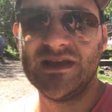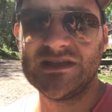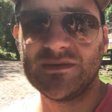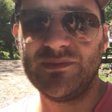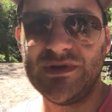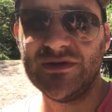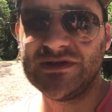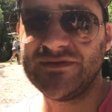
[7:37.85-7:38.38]
It's a
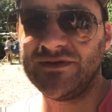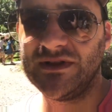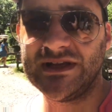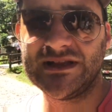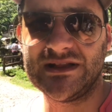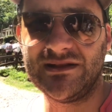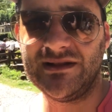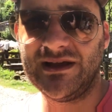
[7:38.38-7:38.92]
beautiful
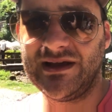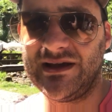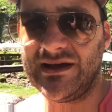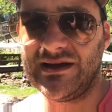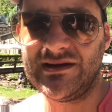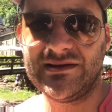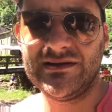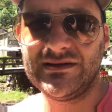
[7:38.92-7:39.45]

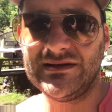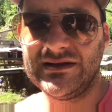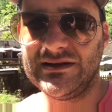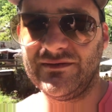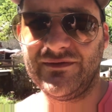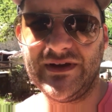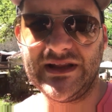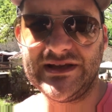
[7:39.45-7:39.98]
little
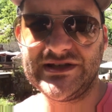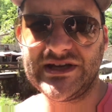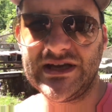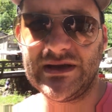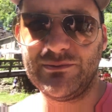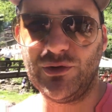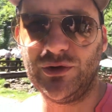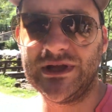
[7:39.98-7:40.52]
village
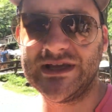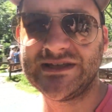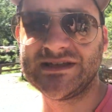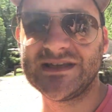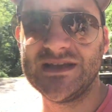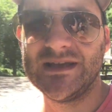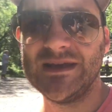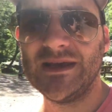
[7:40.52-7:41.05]
here,
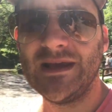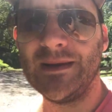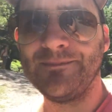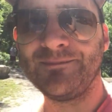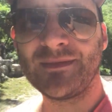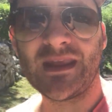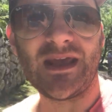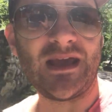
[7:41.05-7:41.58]
Bulnes,
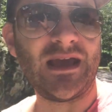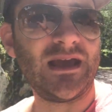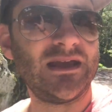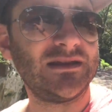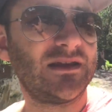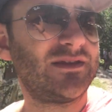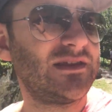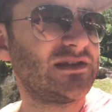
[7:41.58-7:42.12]

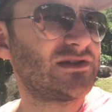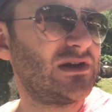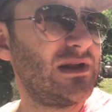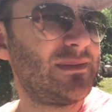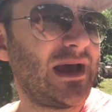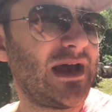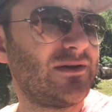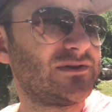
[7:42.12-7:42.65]
and I think there's only
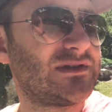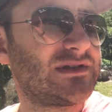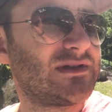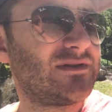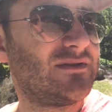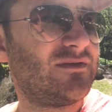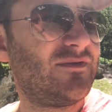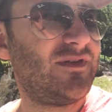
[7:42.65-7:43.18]
about
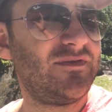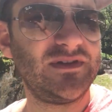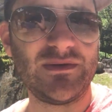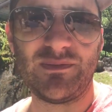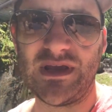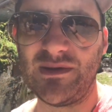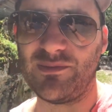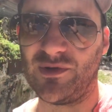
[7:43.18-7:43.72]
50
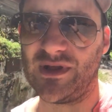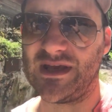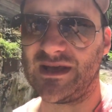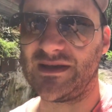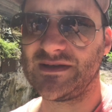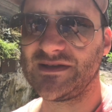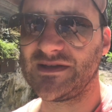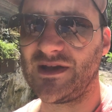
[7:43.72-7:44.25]
people
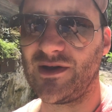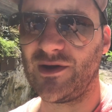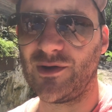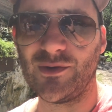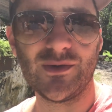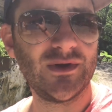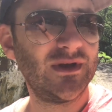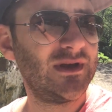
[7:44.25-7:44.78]
here, so